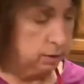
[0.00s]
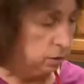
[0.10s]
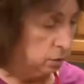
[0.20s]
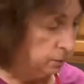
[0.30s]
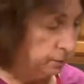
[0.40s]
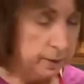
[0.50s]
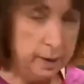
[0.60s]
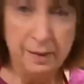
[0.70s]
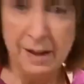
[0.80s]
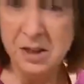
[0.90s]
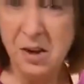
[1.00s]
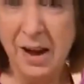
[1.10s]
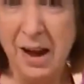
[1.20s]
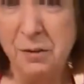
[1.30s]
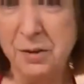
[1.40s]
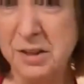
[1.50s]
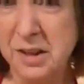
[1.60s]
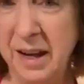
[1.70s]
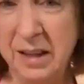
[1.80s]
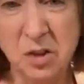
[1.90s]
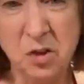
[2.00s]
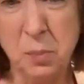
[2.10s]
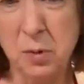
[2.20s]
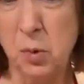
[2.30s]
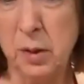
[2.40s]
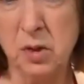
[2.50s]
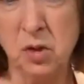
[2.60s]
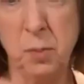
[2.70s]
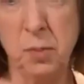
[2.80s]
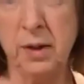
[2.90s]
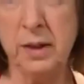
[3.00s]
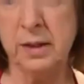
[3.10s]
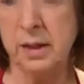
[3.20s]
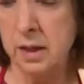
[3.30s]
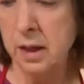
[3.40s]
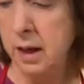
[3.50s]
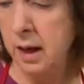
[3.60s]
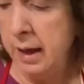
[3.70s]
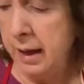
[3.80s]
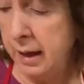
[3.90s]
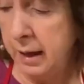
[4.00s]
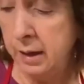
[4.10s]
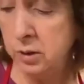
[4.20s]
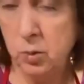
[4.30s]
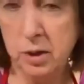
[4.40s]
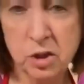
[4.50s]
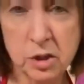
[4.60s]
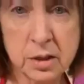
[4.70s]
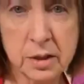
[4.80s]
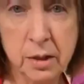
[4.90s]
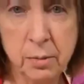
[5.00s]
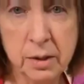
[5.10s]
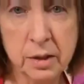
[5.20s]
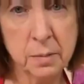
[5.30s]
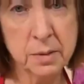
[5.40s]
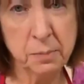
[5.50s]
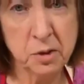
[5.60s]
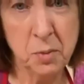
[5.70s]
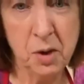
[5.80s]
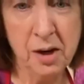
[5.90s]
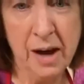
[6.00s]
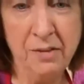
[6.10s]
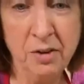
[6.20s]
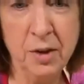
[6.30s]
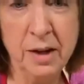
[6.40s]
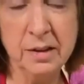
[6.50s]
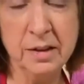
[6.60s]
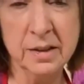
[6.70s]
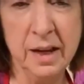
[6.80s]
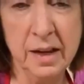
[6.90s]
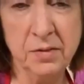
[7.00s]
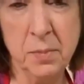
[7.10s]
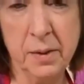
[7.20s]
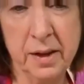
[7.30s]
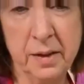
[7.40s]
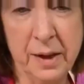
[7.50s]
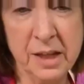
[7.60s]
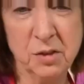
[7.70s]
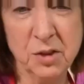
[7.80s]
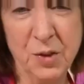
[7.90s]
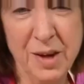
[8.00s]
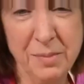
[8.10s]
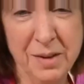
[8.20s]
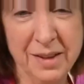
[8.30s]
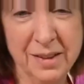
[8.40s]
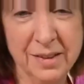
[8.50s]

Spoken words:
So that's all I have for tonight. Super quick, super easy, and we shall see what comes up tomorrow. Have a great night, everybody. Thanks for joining me.